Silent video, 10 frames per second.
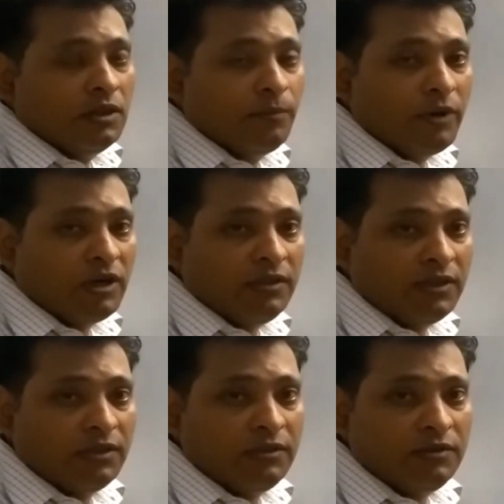Important
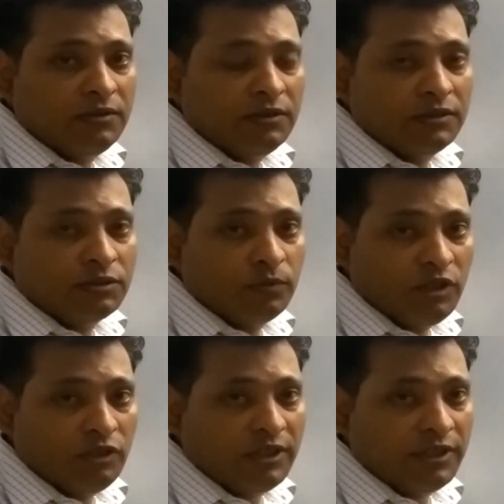thing is to be
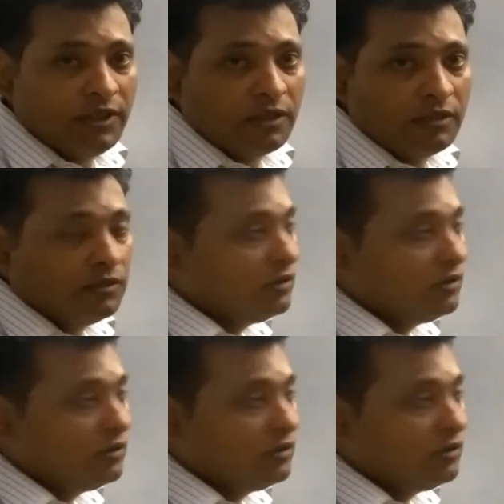noted here.